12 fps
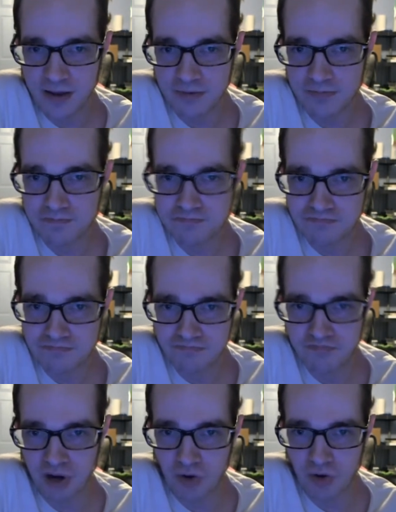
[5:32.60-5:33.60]
They've
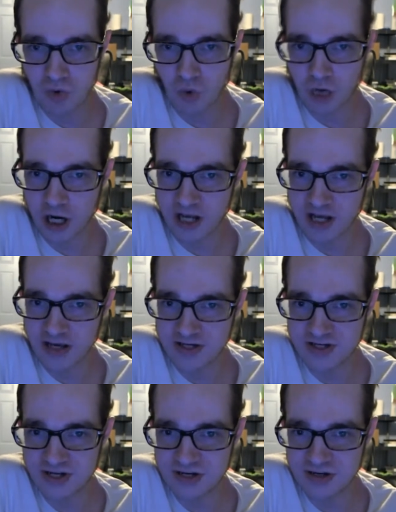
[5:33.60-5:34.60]
been
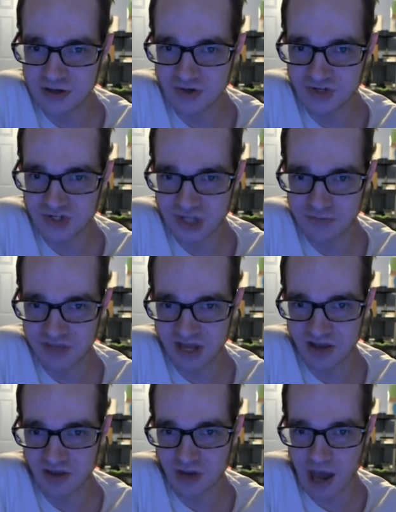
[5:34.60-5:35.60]
wanting to do
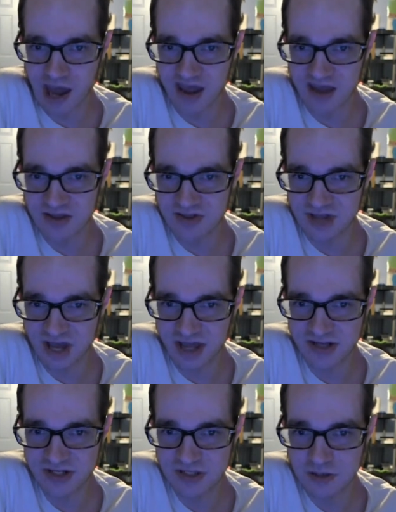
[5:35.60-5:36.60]
something like
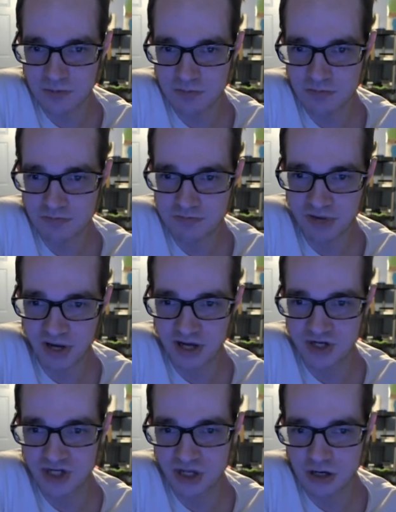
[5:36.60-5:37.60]
this,
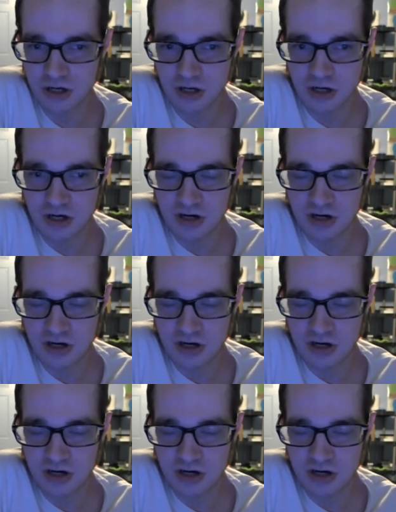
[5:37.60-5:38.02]
but